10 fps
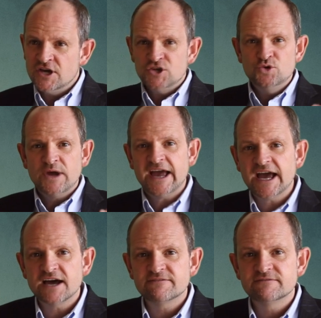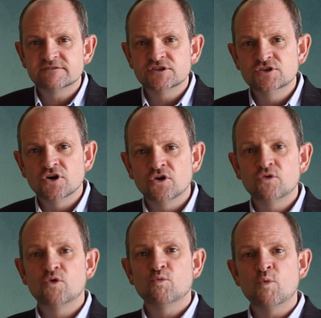you have to
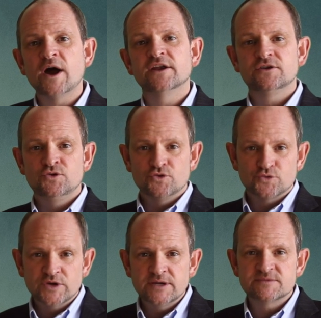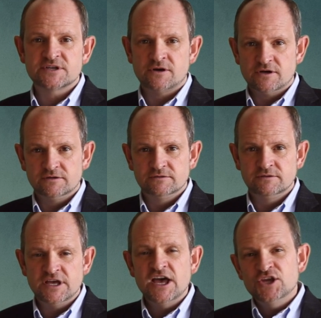know what your dreams are.
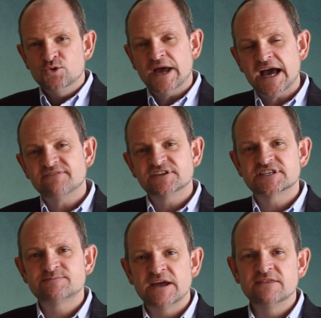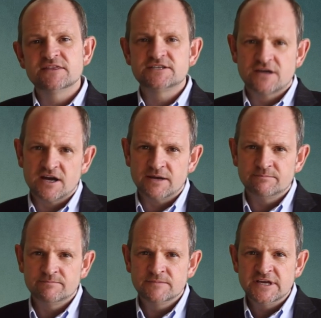You have to spend the
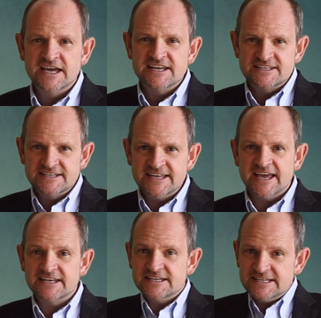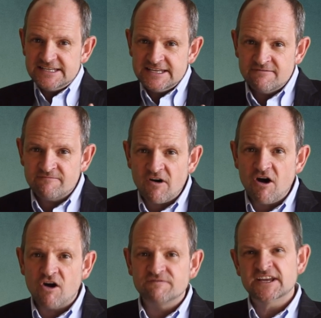time to get
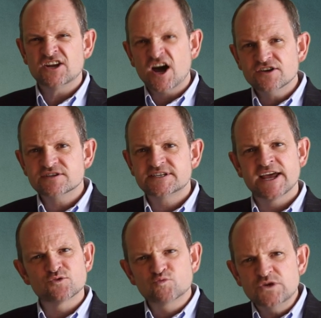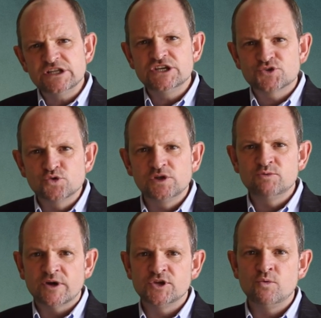involved and understand really truly
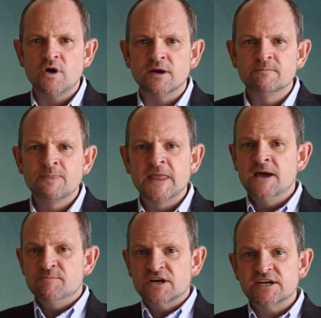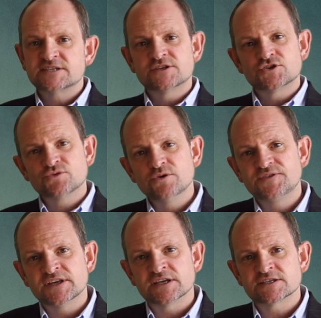what you want. Because the
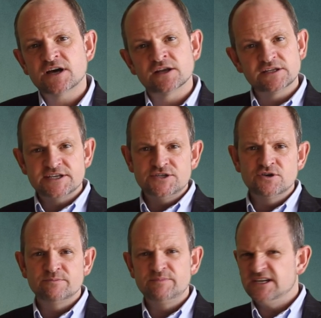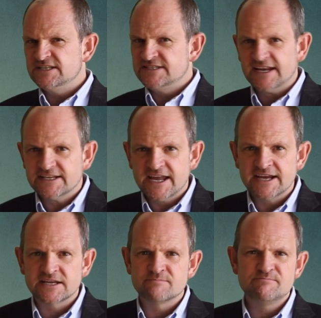truth is, unless you can be
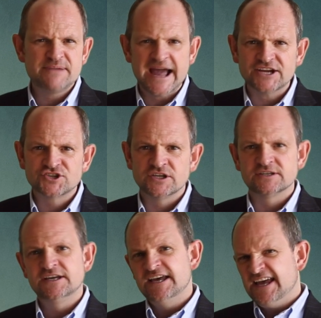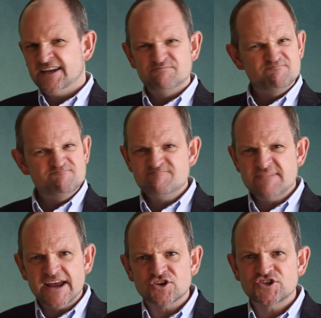dedicated and passionate and
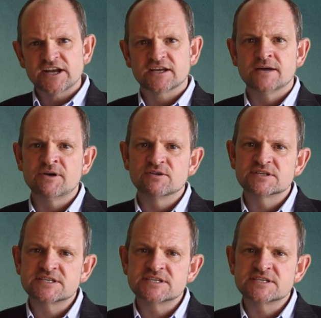energetic about